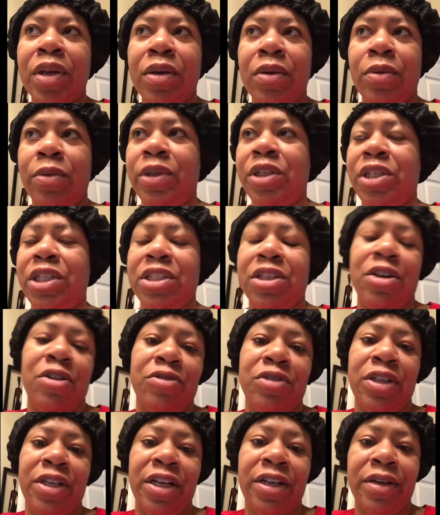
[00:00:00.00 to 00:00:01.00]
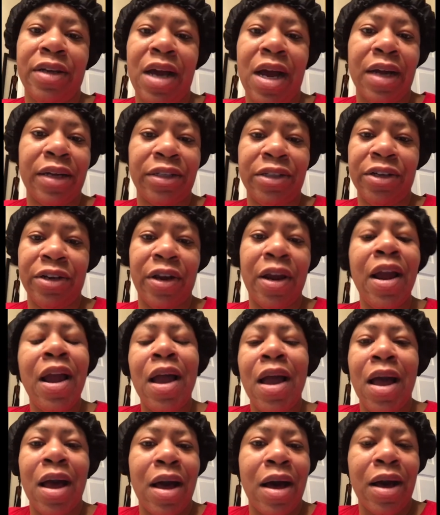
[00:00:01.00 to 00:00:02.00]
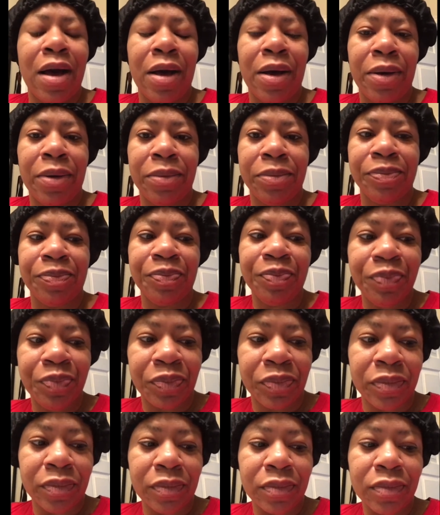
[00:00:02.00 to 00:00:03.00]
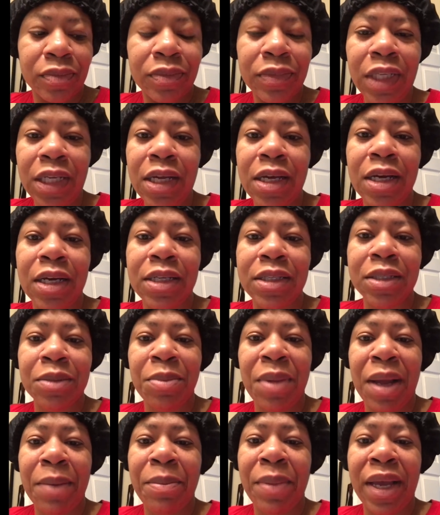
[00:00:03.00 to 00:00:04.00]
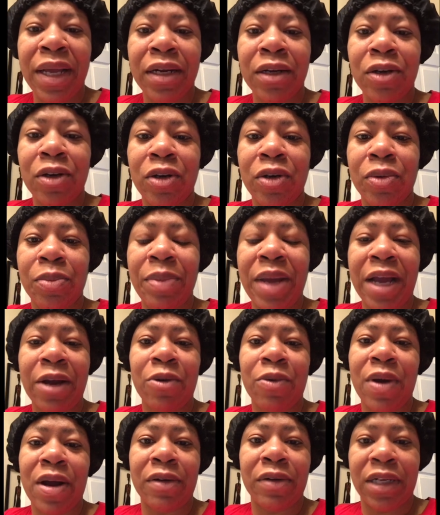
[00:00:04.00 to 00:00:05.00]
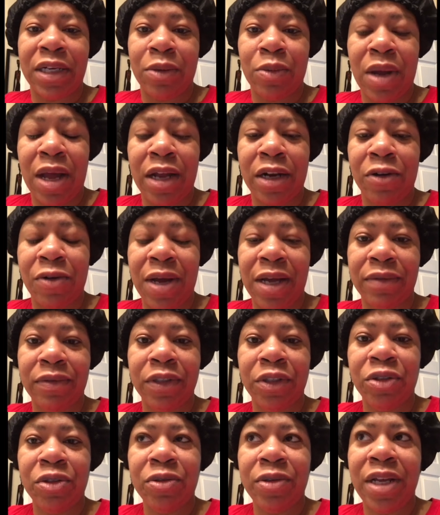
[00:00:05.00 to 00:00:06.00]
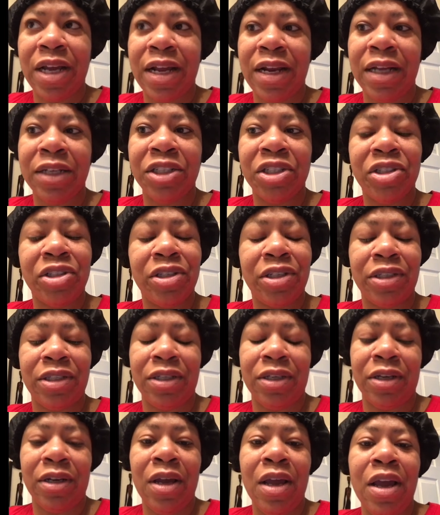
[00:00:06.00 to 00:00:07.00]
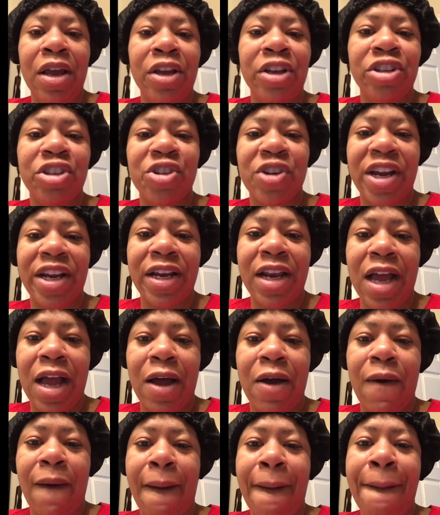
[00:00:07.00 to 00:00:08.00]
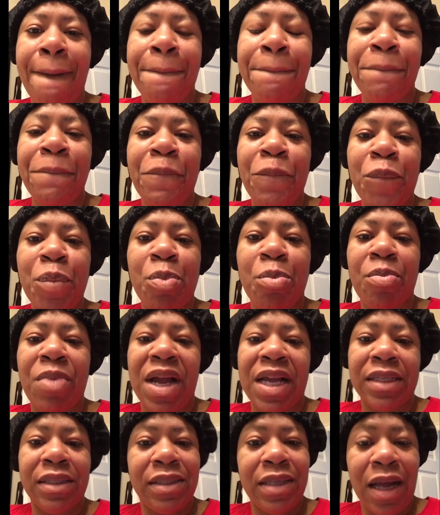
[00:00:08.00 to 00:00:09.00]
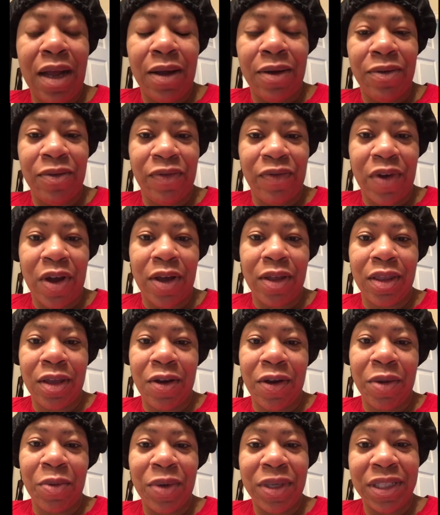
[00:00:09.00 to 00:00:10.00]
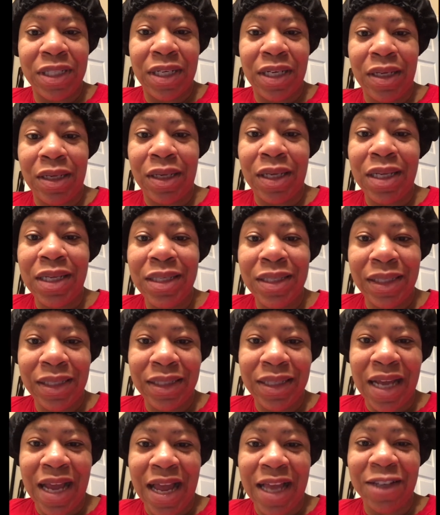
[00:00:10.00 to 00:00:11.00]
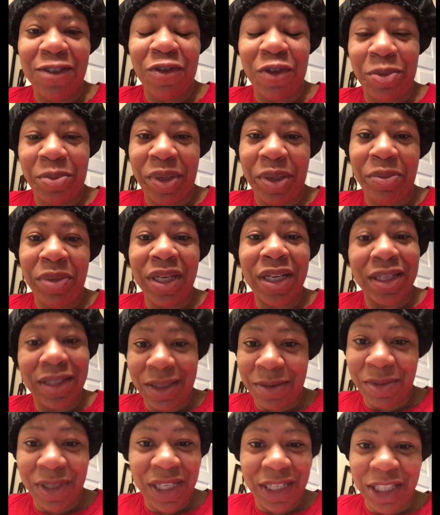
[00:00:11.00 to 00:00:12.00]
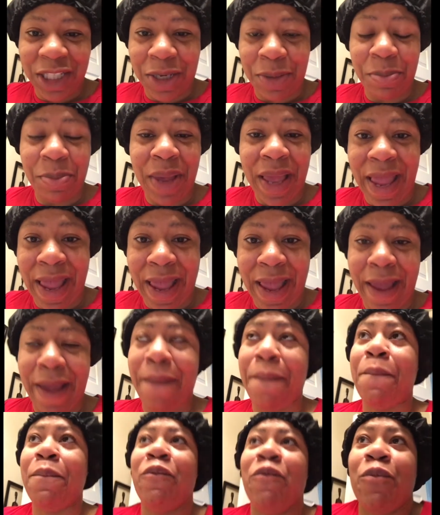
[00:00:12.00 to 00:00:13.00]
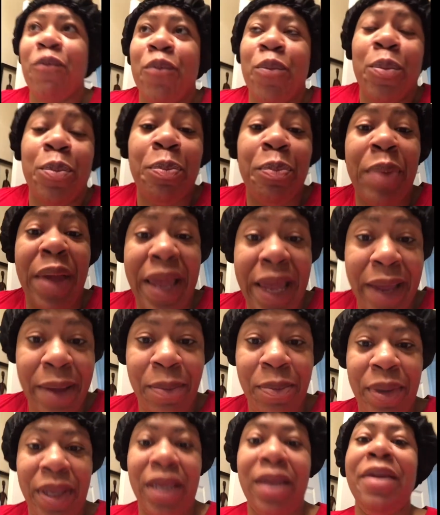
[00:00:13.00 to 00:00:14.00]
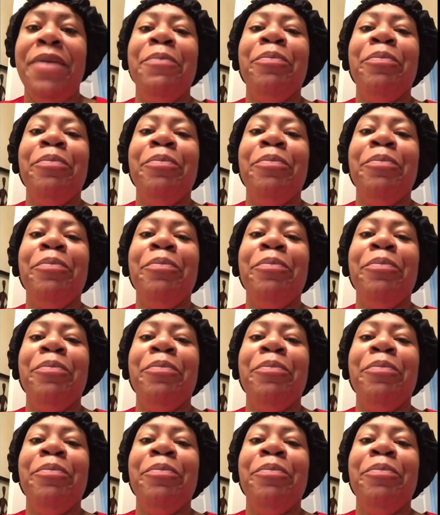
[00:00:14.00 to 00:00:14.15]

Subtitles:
would just go to their doctor. Because of my medical background, I don't have to do that. I just took the drain out myself, although it wasn't an easy task for me because I'm such a pain baby.